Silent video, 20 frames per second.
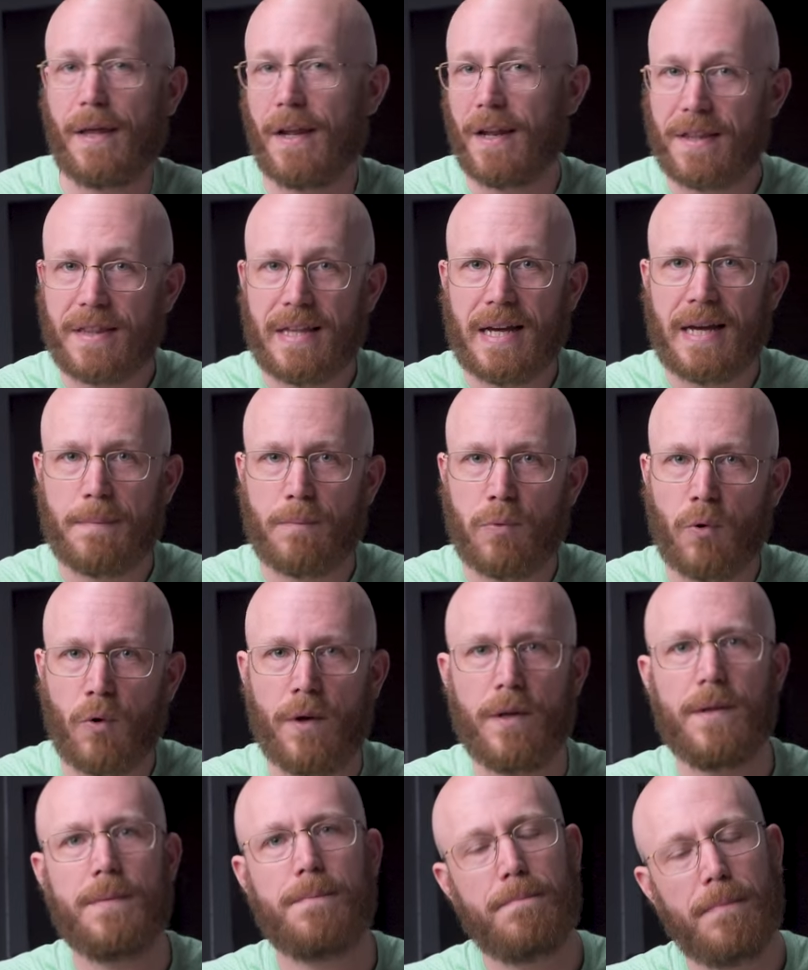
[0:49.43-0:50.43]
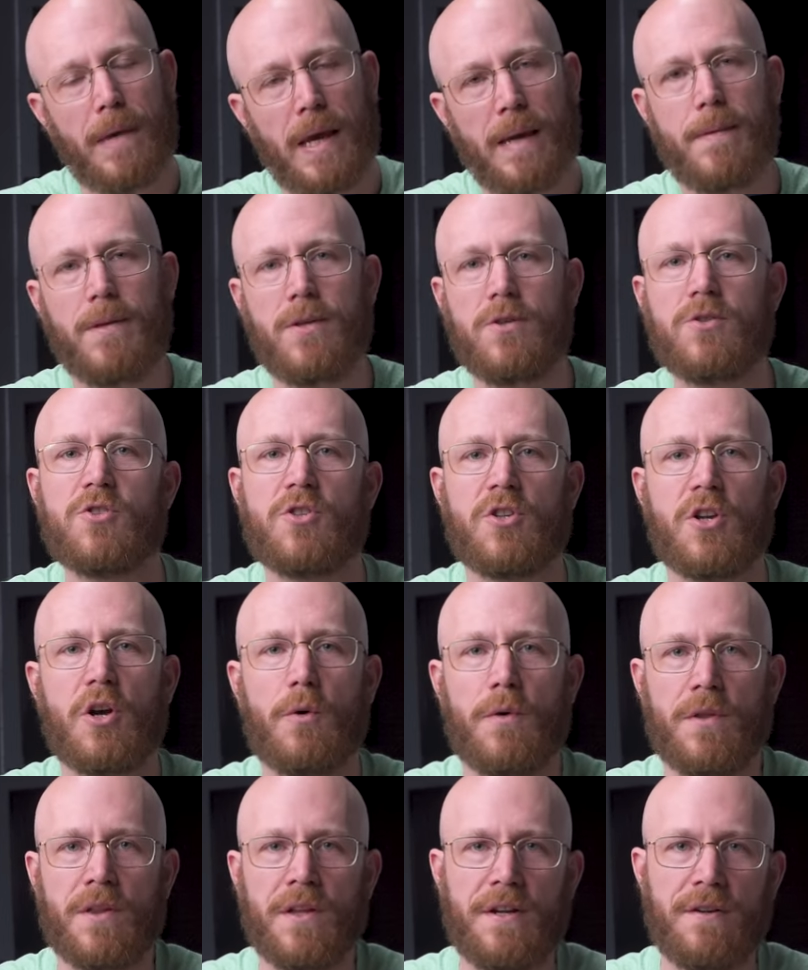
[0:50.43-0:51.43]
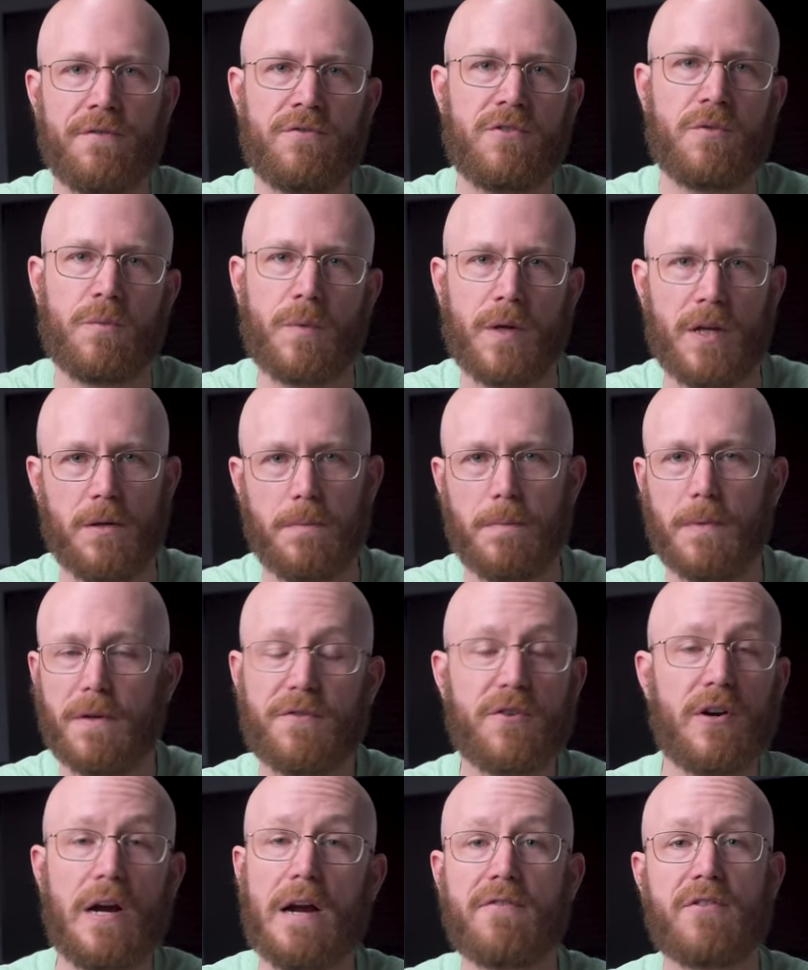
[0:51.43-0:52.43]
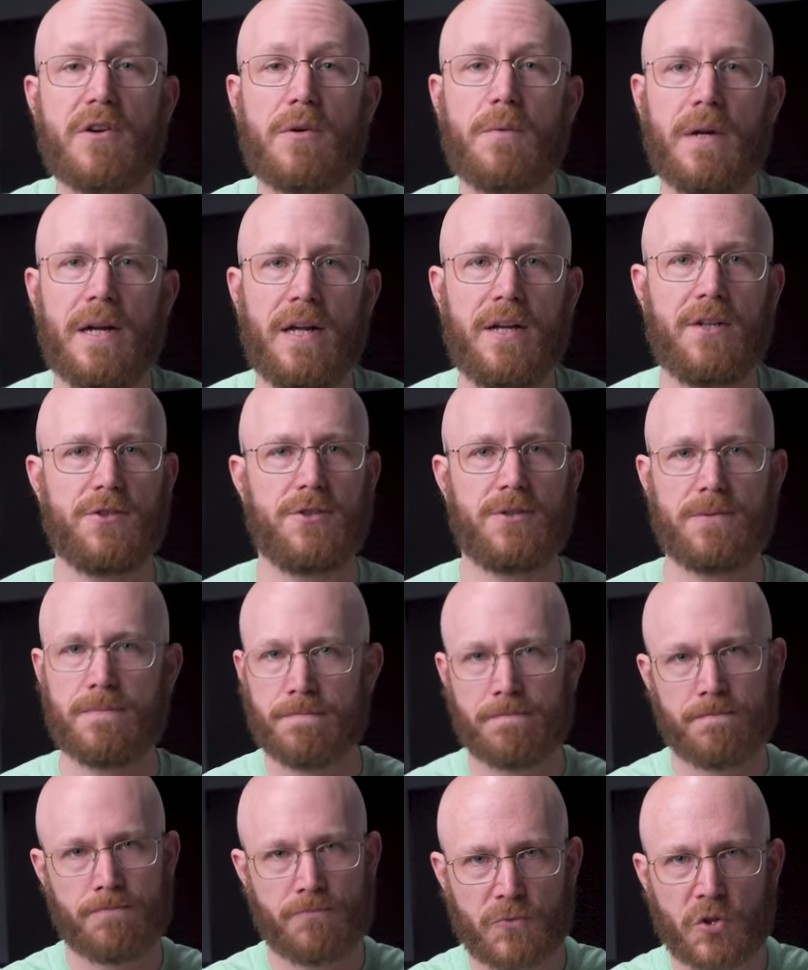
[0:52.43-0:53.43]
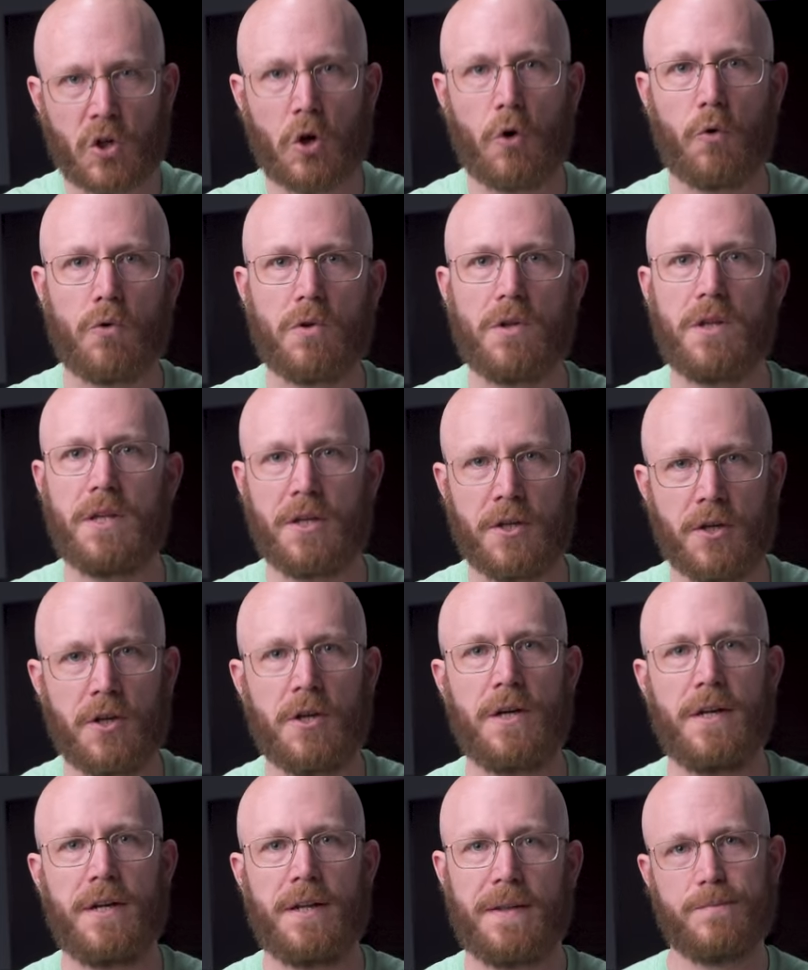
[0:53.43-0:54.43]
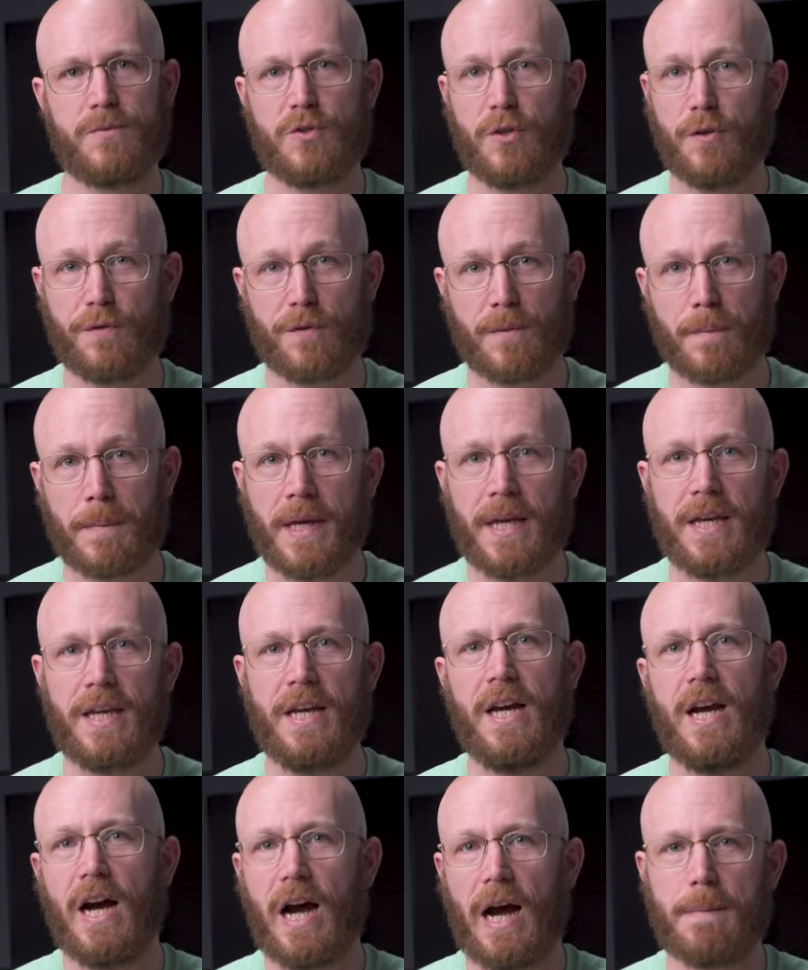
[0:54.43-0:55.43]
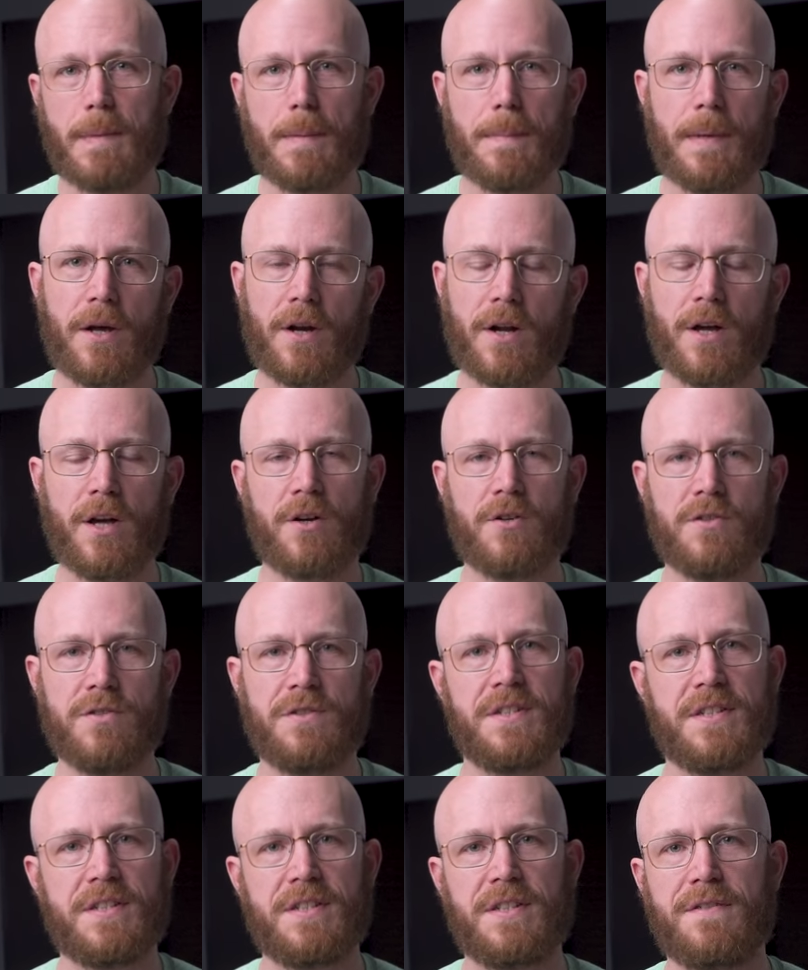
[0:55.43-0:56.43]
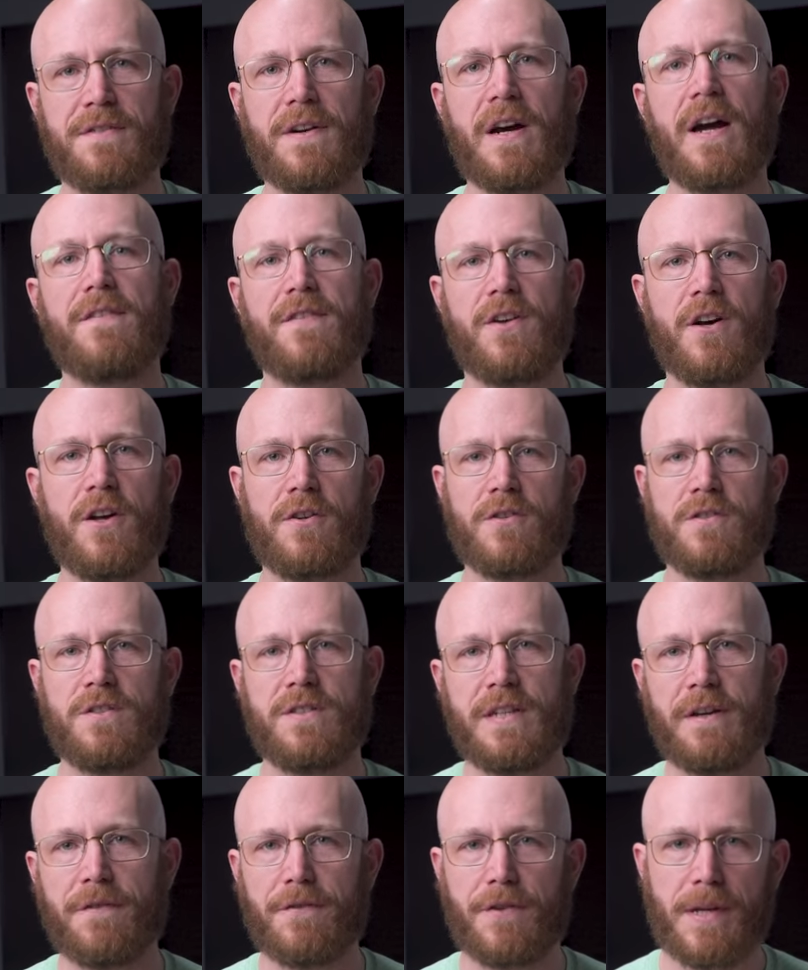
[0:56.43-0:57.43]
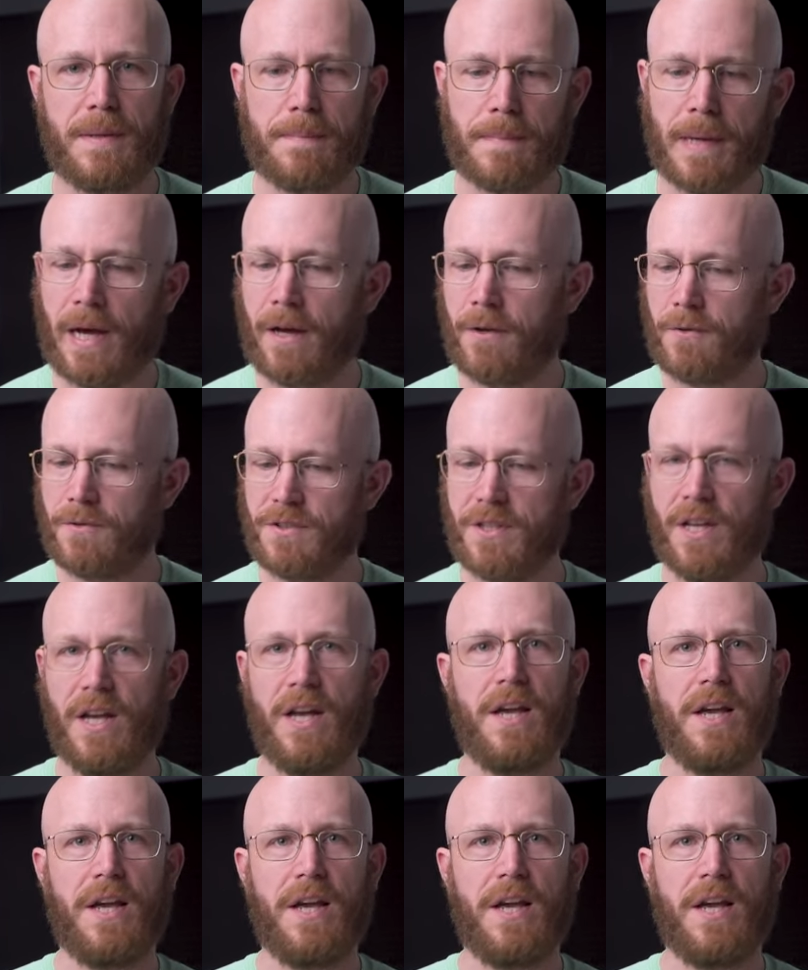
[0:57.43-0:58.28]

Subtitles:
And at that point, maybe you should go with a different wheel. But for everyone else, totally good. So for me, I'm about 165, 170 pounds.